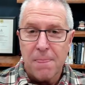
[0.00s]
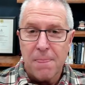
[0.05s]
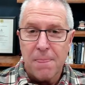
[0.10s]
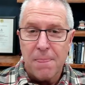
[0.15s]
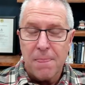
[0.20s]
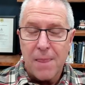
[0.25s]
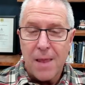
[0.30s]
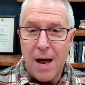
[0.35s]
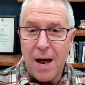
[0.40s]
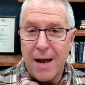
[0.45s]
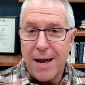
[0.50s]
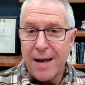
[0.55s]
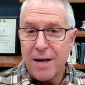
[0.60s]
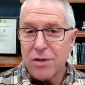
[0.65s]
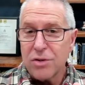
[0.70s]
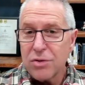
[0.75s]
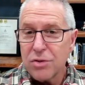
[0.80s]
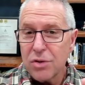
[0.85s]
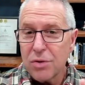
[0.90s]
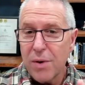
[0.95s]
I
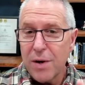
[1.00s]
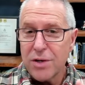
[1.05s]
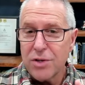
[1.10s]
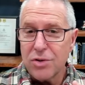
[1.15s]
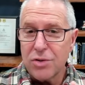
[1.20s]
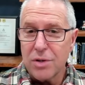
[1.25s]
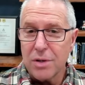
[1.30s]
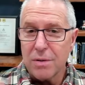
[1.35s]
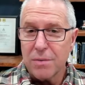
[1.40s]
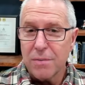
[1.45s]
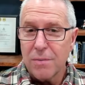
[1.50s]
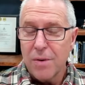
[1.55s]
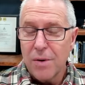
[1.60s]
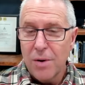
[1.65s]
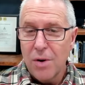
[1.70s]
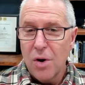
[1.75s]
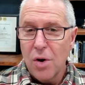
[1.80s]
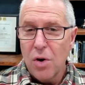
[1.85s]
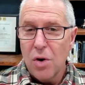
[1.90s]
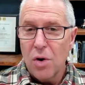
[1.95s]
asked the question,
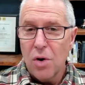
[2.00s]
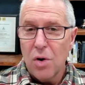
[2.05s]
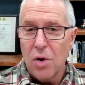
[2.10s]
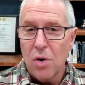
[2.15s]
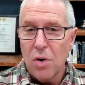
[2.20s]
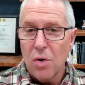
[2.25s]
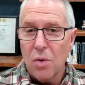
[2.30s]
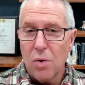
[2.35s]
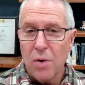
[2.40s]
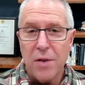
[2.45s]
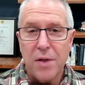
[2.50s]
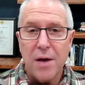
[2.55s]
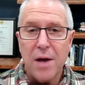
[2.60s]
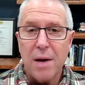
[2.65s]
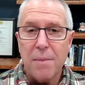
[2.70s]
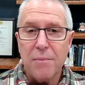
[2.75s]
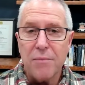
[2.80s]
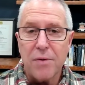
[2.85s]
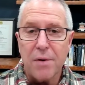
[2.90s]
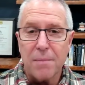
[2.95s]
where do they
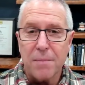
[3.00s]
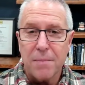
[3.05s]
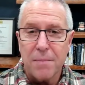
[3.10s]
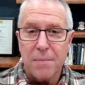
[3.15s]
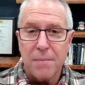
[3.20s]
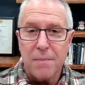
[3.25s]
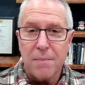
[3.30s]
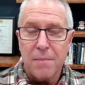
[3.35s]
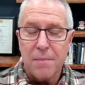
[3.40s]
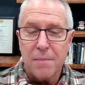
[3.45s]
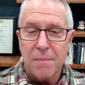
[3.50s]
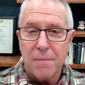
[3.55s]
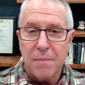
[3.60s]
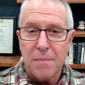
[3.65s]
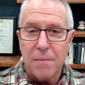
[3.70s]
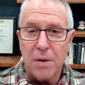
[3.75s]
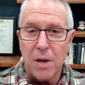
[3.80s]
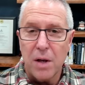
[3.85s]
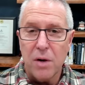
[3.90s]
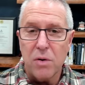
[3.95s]
come from?
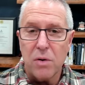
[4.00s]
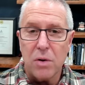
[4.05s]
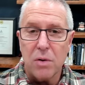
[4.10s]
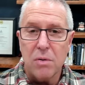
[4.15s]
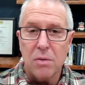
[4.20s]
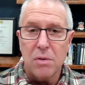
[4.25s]
Well, I don't know.